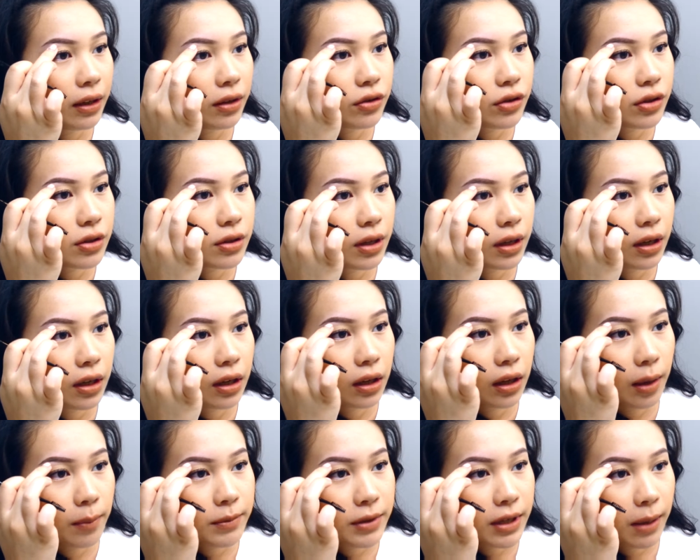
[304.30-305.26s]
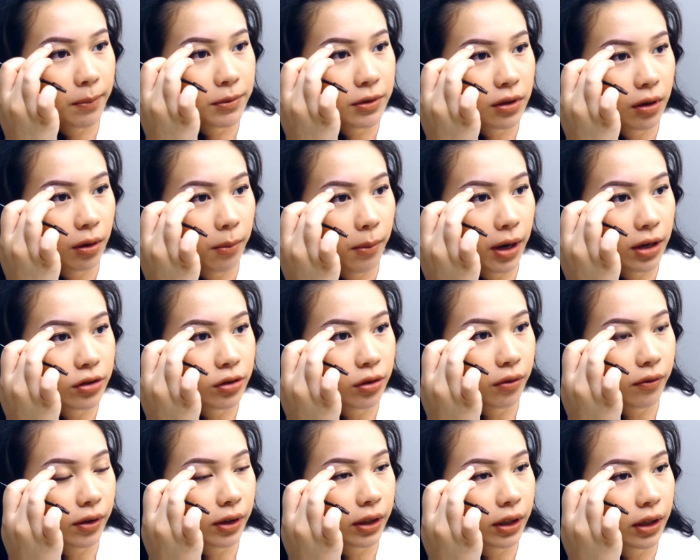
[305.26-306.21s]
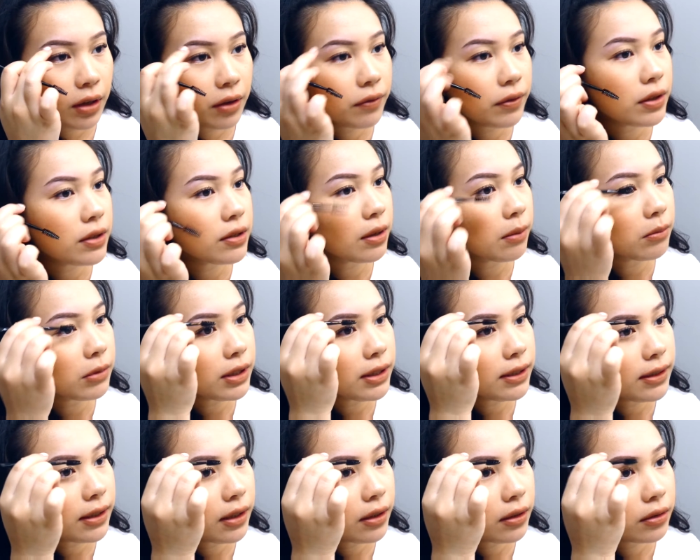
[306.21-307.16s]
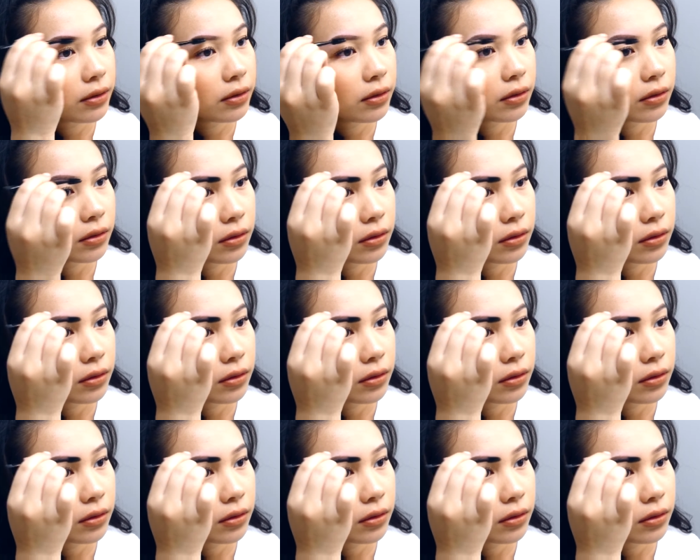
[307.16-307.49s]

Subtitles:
it just like clumped up so much over here for some reason.